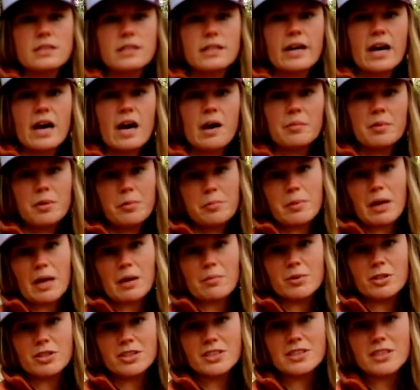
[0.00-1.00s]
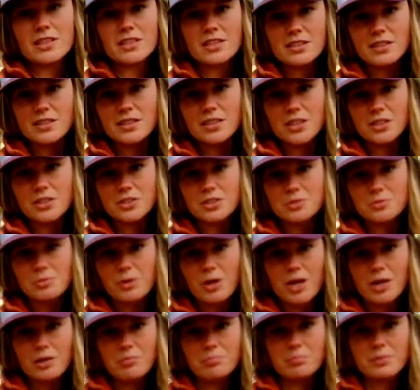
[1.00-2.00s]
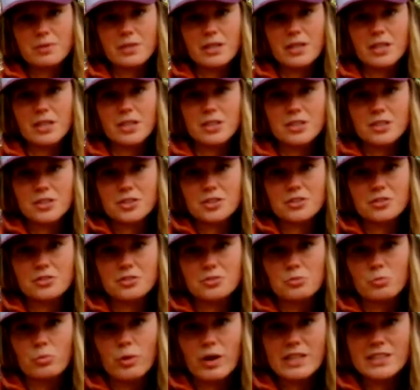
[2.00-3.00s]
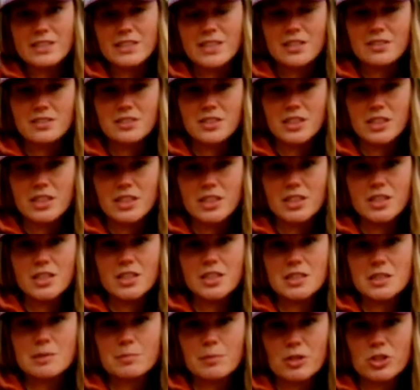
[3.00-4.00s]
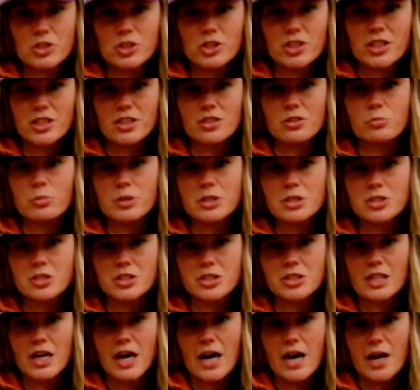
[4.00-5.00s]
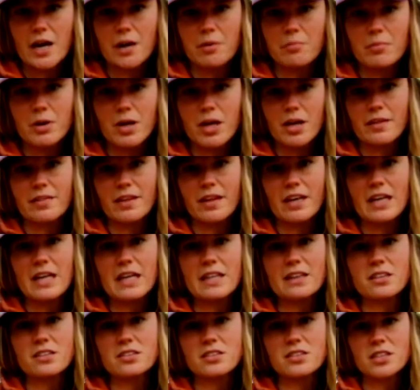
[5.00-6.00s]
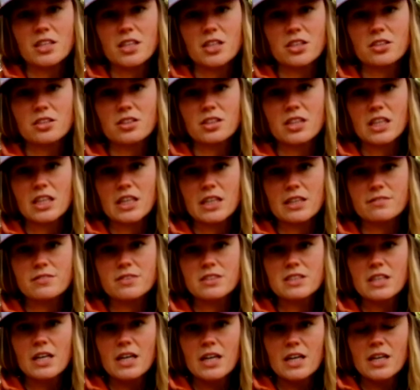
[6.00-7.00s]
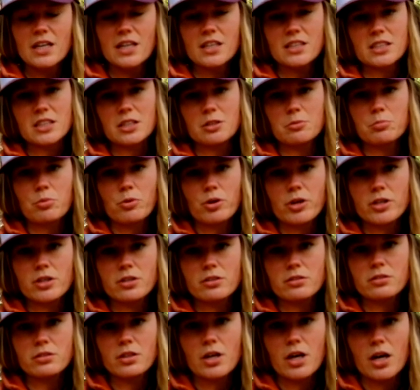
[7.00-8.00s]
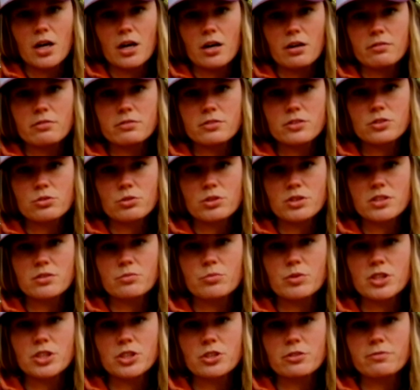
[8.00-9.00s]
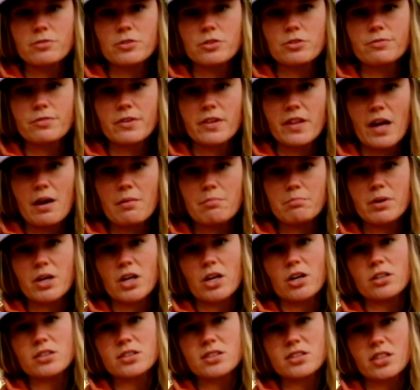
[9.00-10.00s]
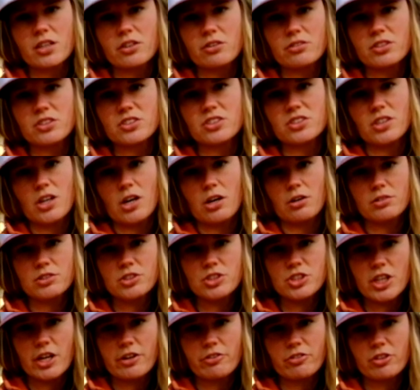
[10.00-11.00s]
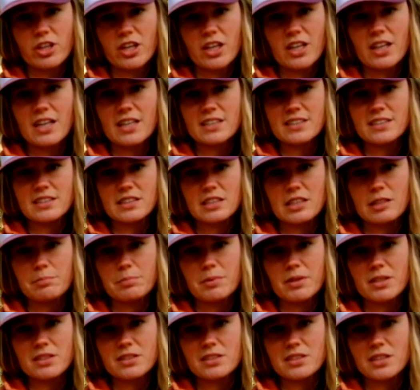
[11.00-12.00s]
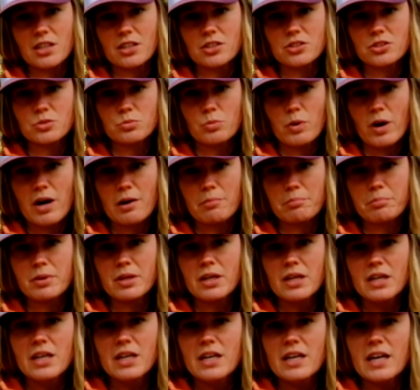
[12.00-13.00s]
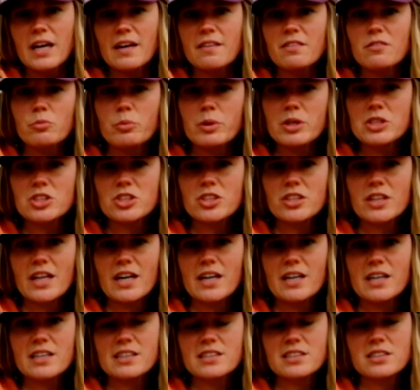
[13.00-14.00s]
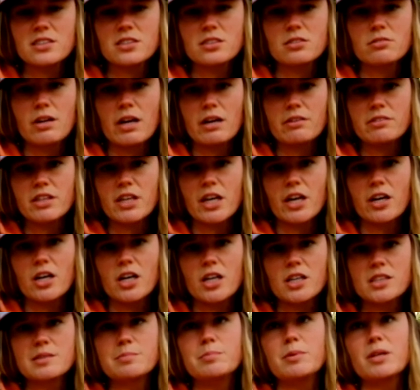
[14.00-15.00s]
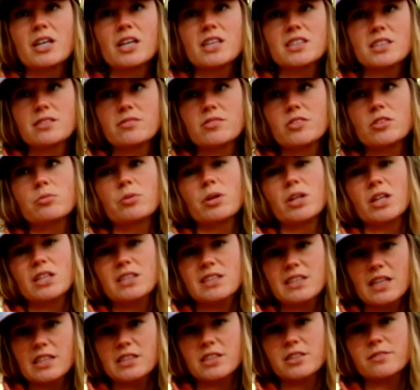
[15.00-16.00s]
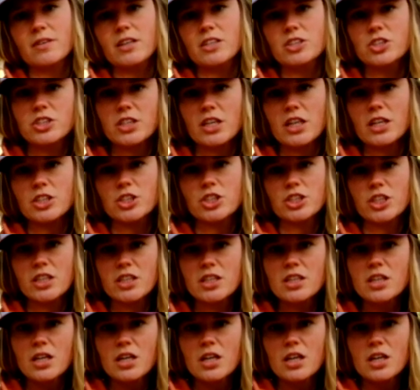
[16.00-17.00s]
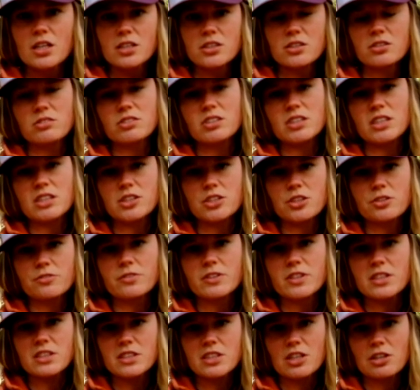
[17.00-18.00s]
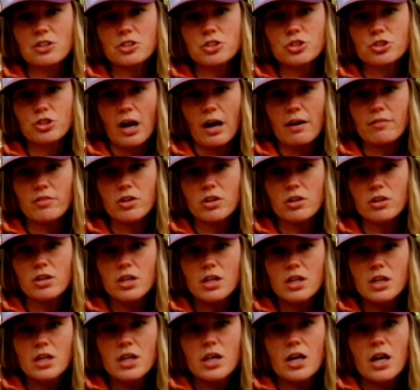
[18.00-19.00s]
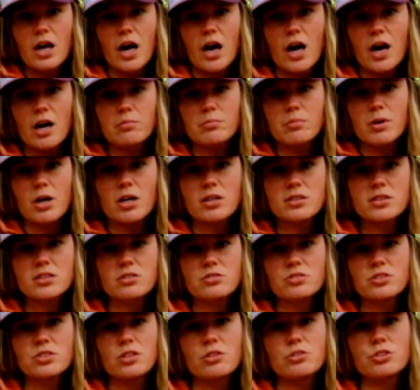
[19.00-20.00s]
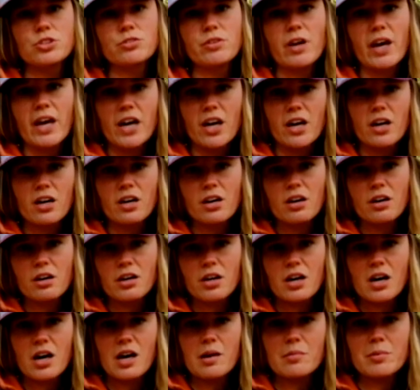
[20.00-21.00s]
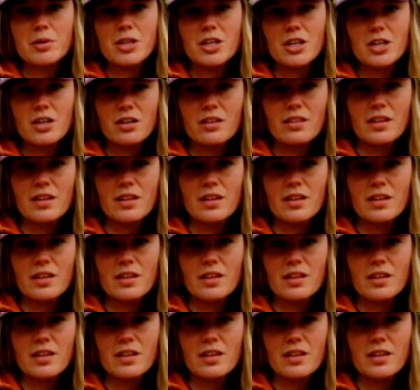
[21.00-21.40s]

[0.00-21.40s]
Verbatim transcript: Common mammals in the cedar swamp include white-tailed deer, especially in the wintertime. Uh, they eat the cedar leaves. It's an important uh, source of winter food for them, but also the snow is generally less deep in a cedar swamp in the winter than it is in surrounding areas because of the really dense vegetation, so it's easier for the deer to travel. Um, also, snowshoe hare are common here.